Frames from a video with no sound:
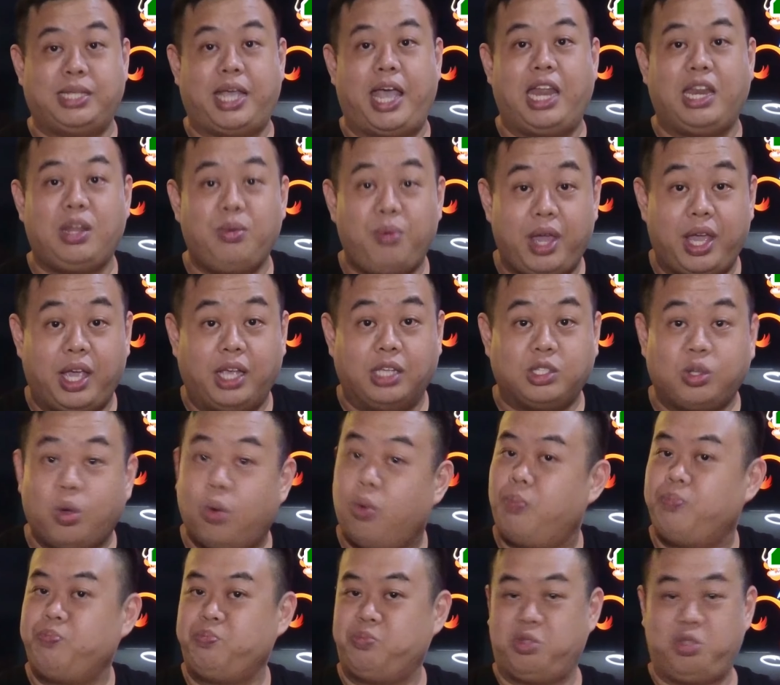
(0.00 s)
anyway,
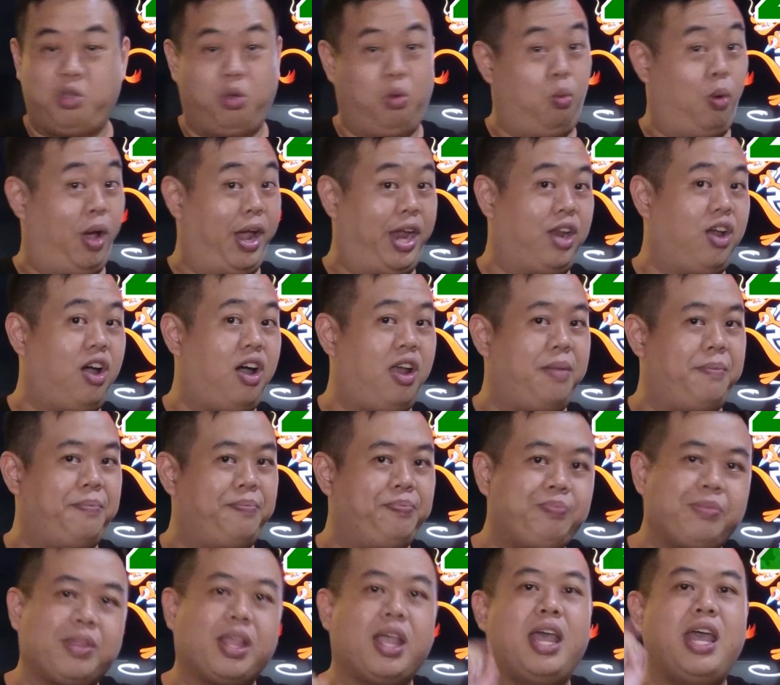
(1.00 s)
so why not?
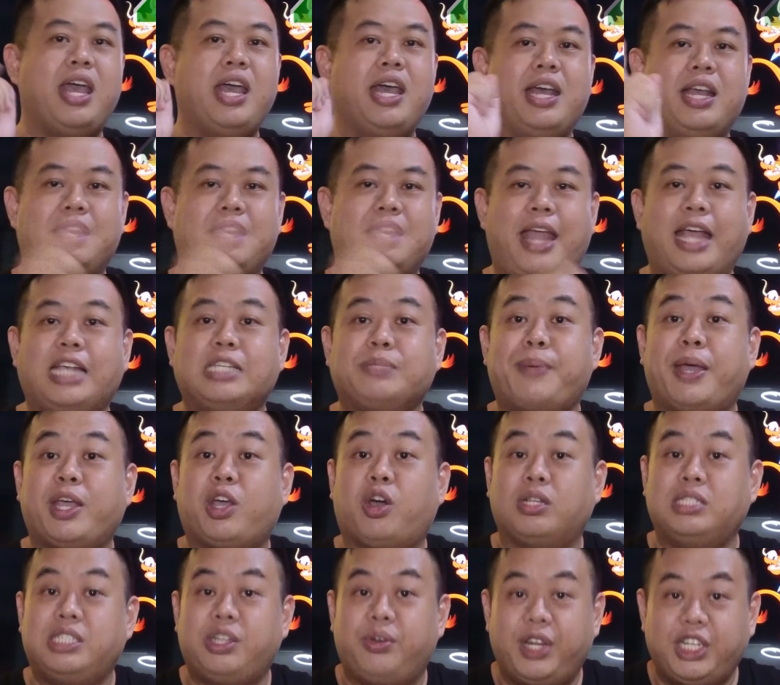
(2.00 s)
That is my
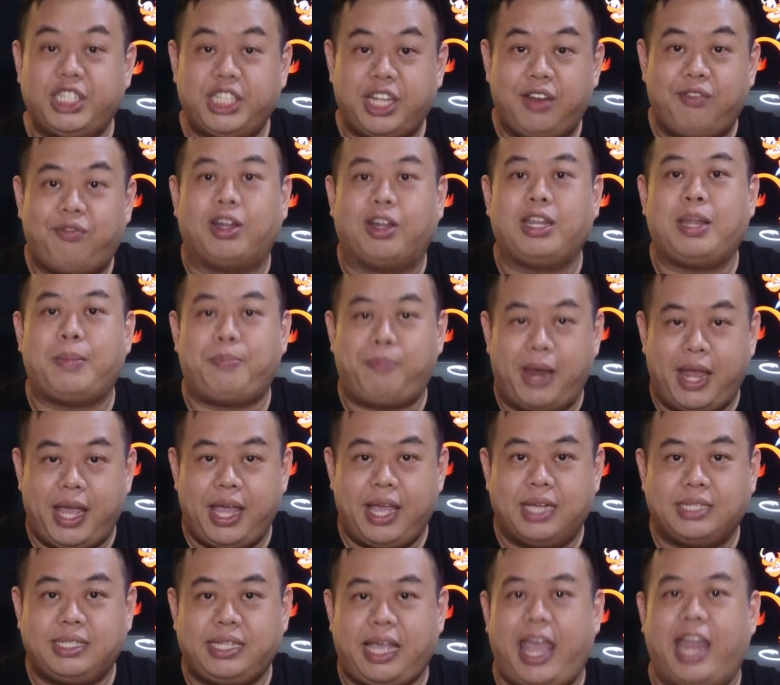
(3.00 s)
consideration for the
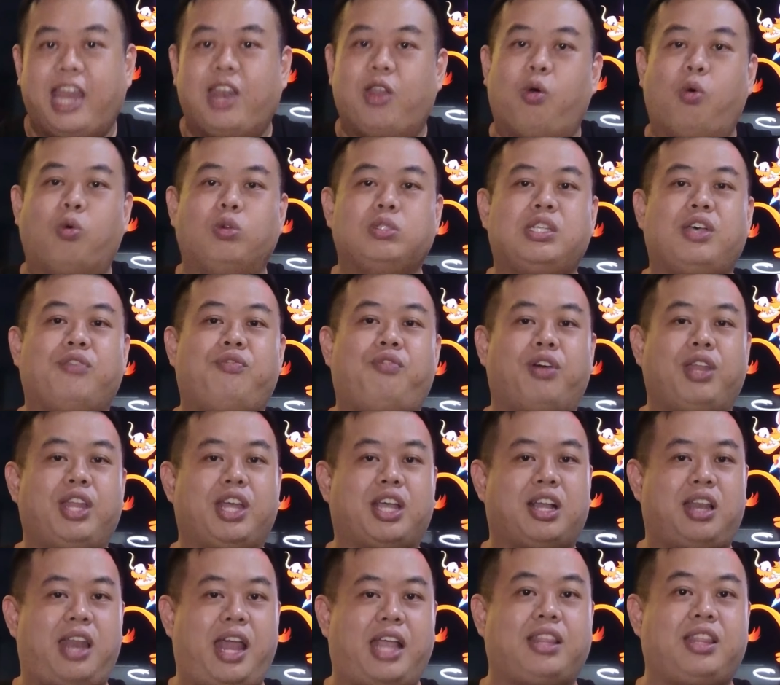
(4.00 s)
players and also for the
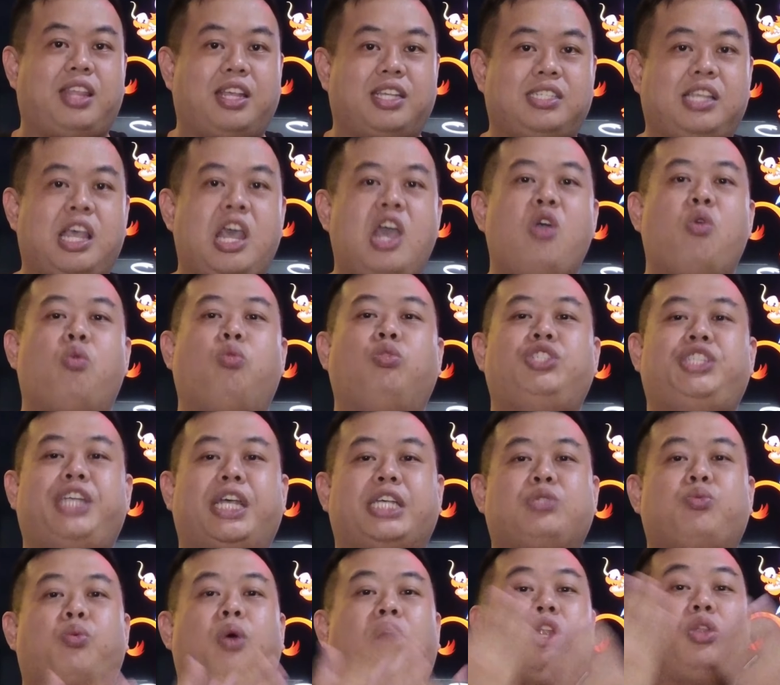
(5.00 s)
collectors who
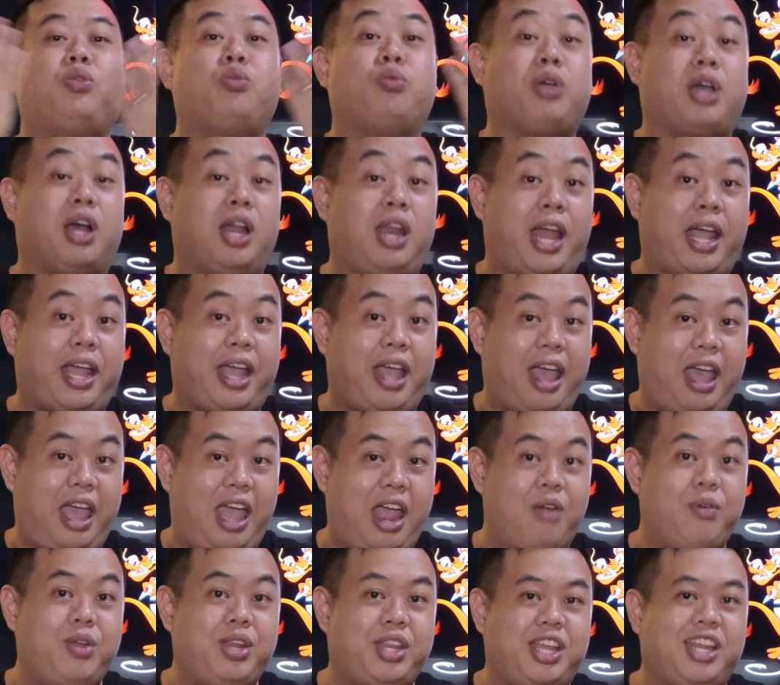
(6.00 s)
just want to collect
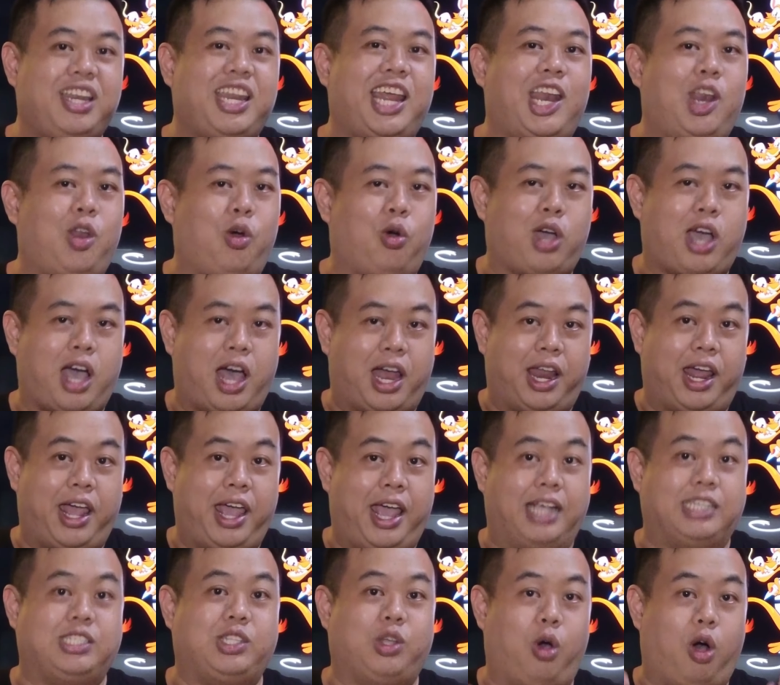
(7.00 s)
everything that Lorcana
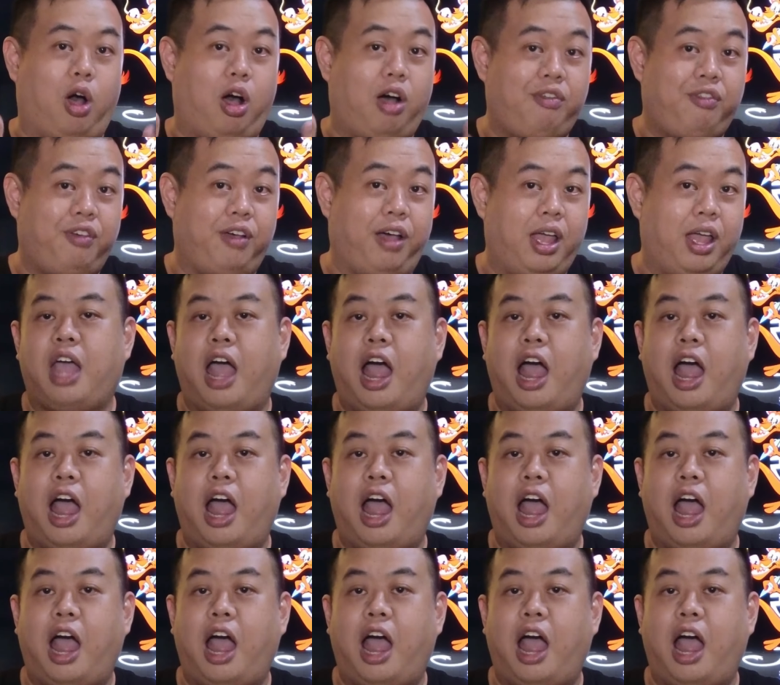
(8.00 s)
has to offer.